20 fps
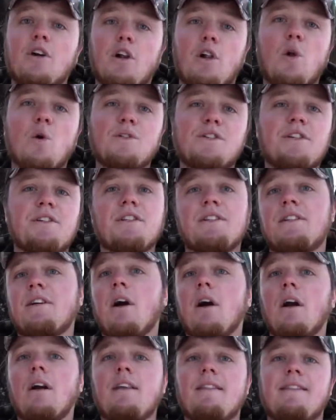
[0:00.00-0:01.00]
closer to
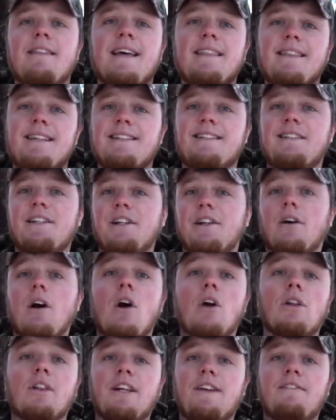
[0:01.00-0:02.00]
dark that these deer
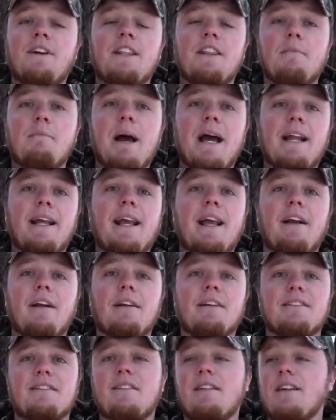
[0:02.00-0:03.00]
are leaving the bedding
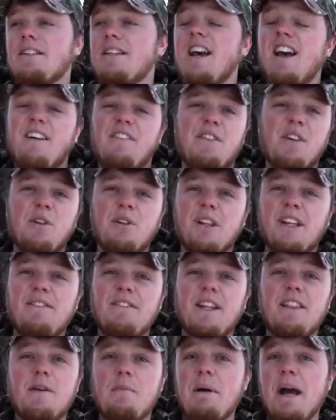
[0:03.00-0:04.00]
areas, thus if they're
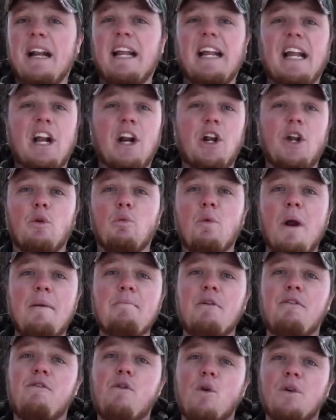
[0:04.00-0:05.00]
leaving the bedding area right
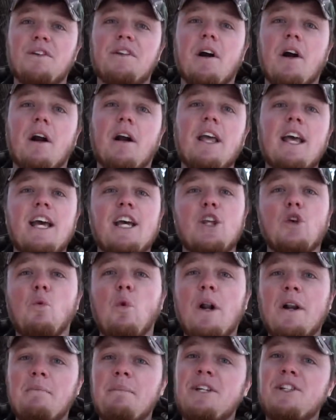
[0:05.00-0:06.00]
before dark, you
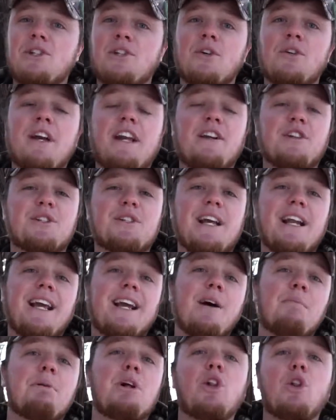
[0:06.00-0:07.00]
want to be sure that you're setting
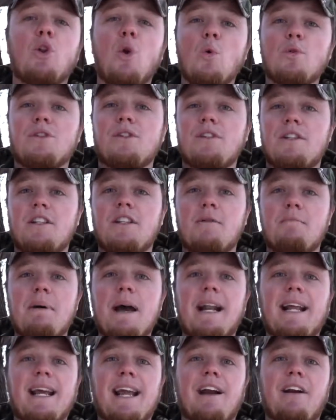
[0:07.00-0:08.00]
up closer to the
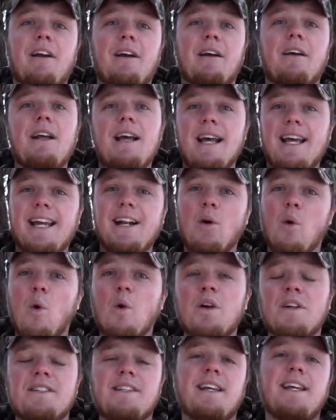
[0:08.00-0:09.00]
bedding area in
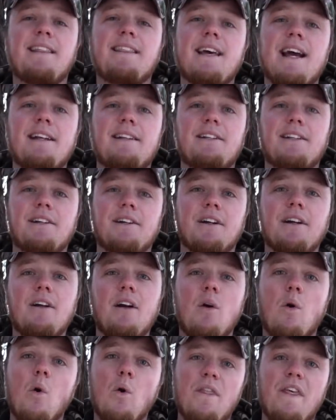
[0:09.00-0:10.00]
order to get that deer
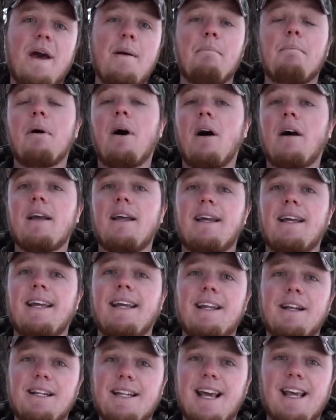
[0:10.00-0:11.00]
or that buck
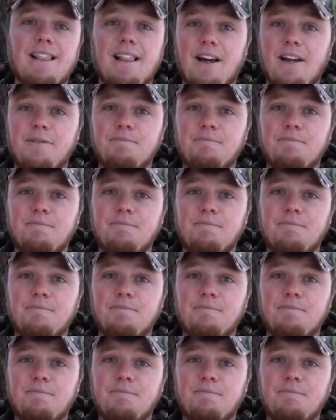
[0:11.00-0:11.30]
in daylight.